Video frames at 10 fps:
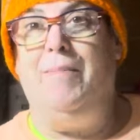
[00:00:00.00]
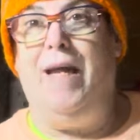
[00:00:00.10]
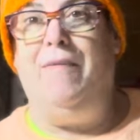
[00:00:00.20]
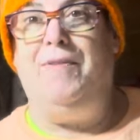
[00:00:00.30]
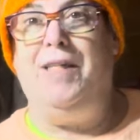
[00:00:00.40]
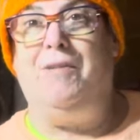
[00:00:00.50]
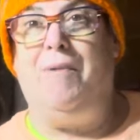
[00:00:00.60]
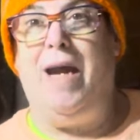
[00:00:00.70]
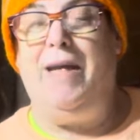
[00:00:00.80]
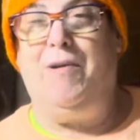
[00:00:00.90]
Left Is
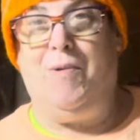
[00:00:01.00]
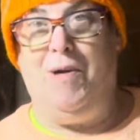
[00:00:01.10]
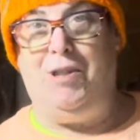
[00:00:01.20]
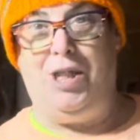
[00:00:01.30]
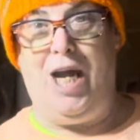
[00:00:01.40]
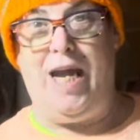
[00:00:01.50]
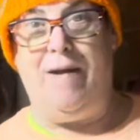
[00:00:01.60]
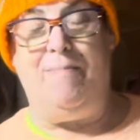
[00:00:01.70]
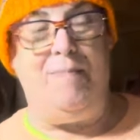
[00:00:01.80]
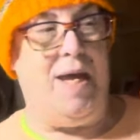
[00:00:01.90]
Right Crochet.
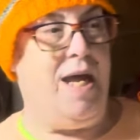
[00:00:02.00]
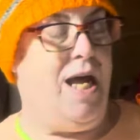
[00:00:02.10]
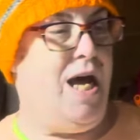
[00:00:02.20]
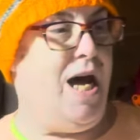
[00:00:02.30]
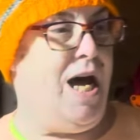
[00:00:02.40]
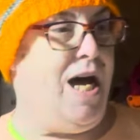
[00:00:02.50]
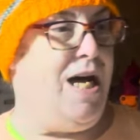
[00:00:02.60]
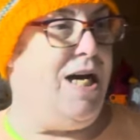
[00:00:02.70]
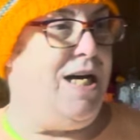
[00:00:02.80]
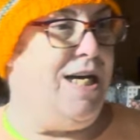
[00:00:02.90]

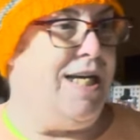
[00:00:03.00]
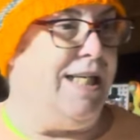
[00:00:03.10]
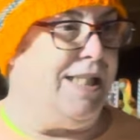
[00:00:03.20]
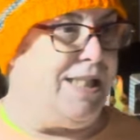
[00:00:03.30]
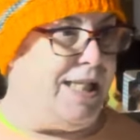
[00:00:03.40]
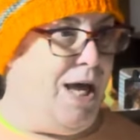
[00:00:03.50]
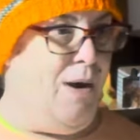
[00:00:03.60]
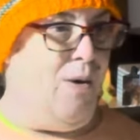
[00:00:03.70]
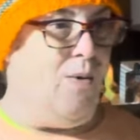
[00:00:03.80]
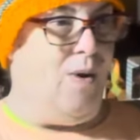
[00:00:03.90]
Uh,
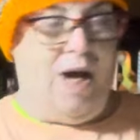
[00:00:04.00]
so,